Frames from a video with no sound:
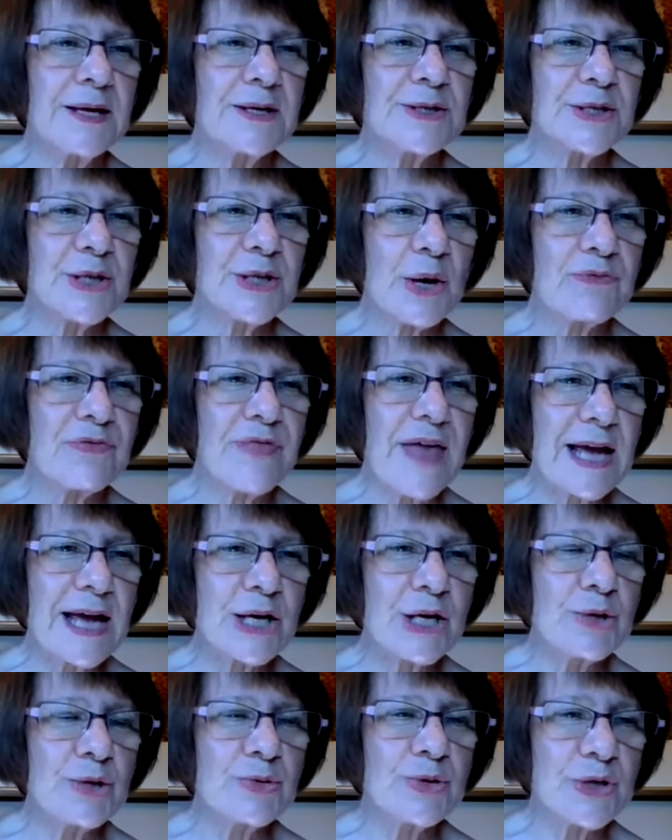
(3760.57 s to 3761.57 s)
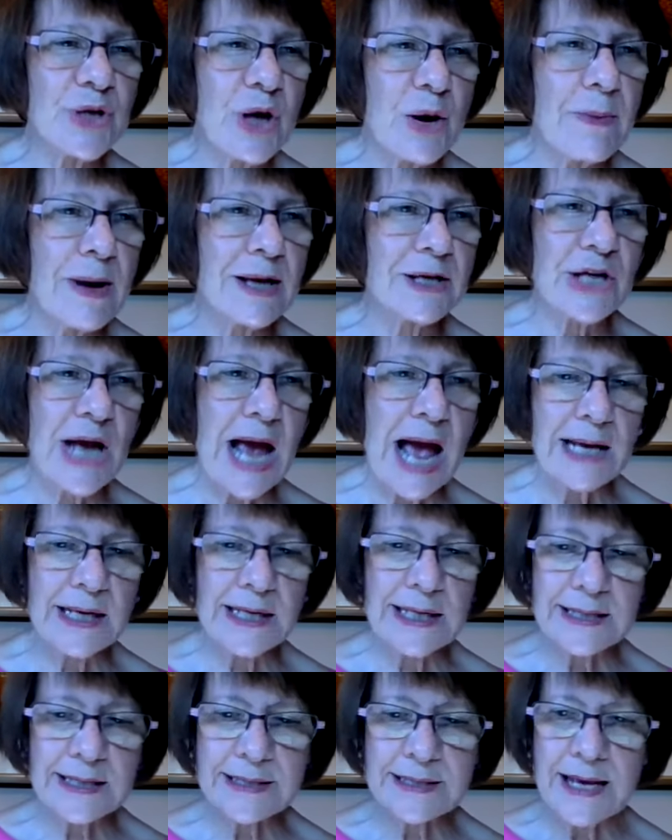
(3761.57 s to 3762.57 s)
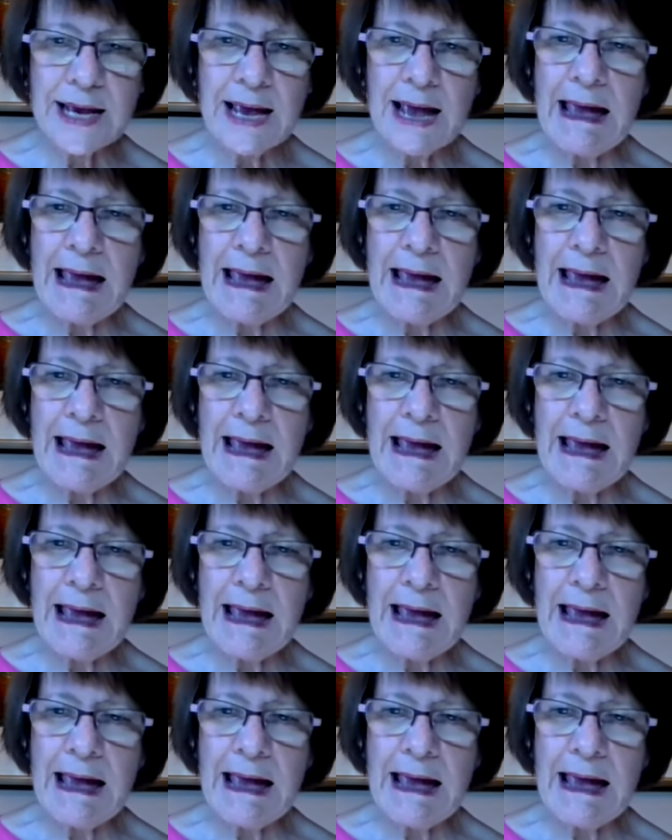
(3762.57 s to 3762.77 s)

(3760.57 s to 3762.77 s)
So thank you so much, Alex,